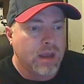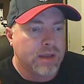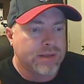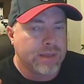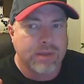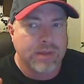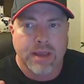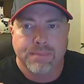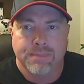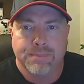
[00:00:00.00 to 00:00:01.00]
something
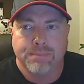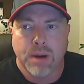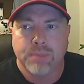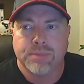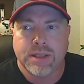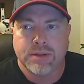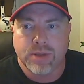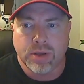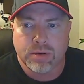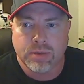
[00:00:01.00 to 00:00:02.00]
they bumped
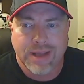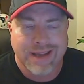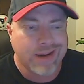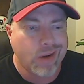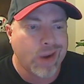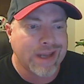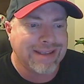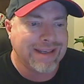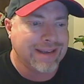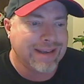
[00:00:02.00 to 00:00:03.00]
into. They had no
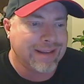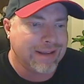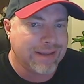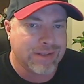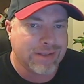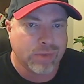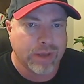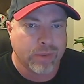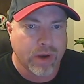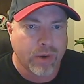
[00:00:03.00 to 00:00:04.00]
idea that this is what
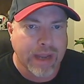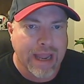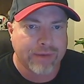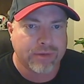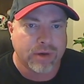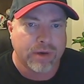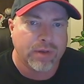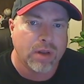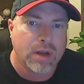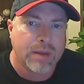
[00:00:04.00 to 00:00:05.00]
they were going after. And if
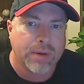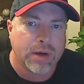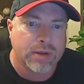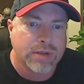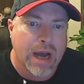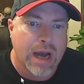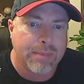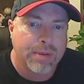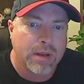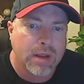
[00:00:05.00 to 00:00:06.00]
you look up here at the
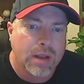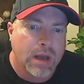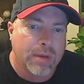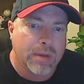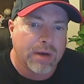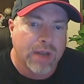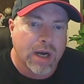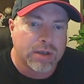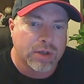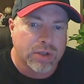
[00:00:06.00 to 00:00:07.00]
top above
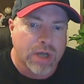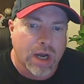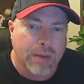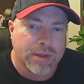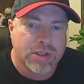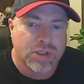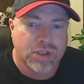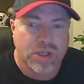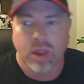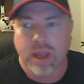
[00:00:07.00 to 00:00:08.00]
Dr. Thomas
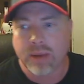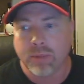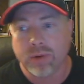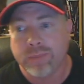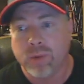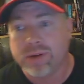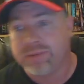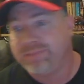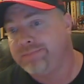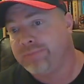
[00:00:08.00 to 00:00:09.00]
Shellhammer,
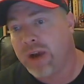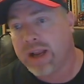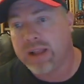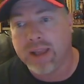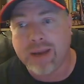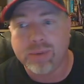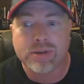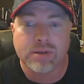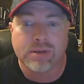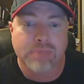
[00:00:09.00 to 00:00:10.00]
which frankly I
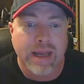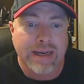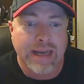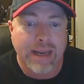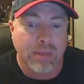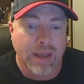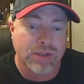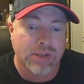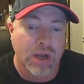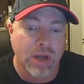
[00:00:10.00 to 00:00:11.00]
wish I had a name like
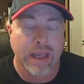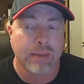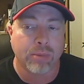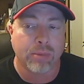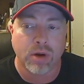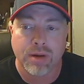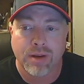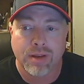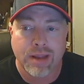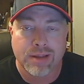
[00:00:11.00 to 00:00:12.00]
Shellhammer.
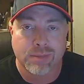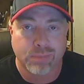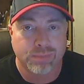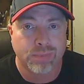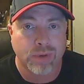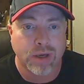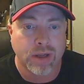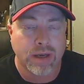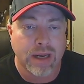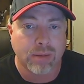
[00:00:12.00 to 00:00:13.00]
That's a pretty
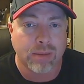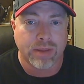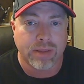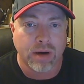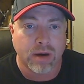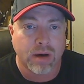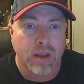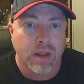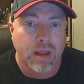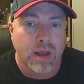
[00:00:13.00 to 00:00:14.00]
good name there.
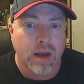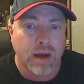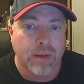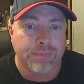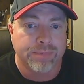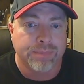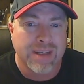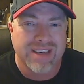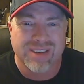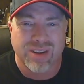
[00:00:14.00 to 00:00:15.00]

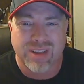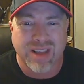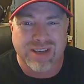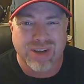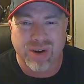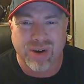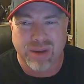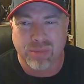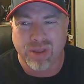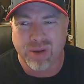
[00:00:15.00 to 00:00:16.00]
He doesn't look like a
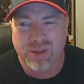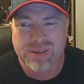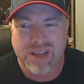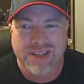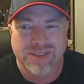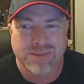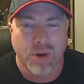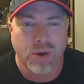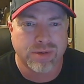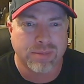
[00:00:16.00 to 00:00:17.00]
Shellhammer though. He looks kind of
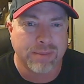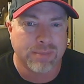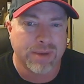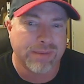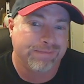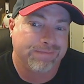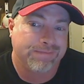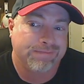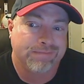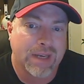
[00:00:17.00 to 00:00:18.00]
small to me, but
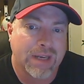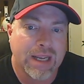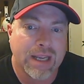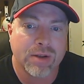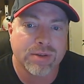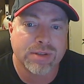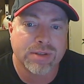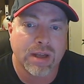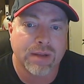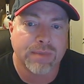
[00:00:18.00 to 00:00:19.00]
he goes,
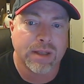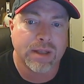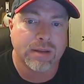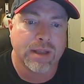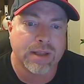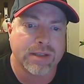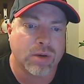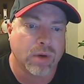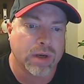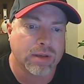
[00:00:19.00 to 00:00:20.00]
and I think he's at
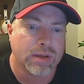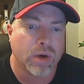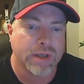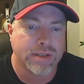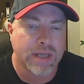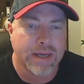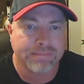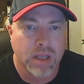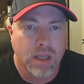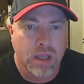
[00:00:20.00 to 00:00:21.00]
Oregon State.
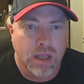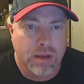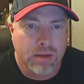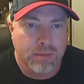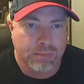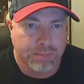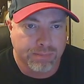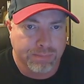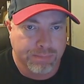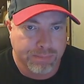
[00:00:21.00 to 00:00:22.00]

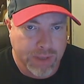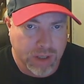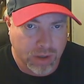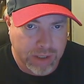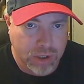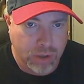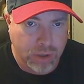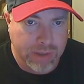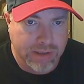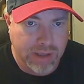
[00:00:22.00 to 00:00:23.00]
But early
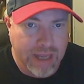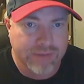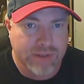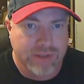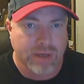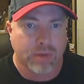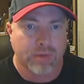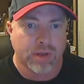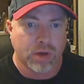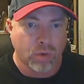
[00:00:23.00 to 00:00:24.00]
humans left some
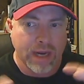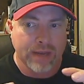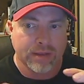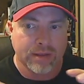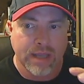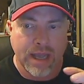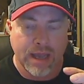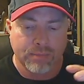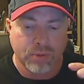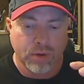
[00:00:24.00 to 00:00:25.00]
of the grain that they
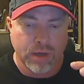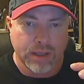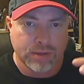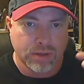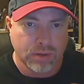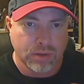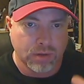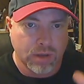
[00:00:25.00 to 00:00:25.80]
had put into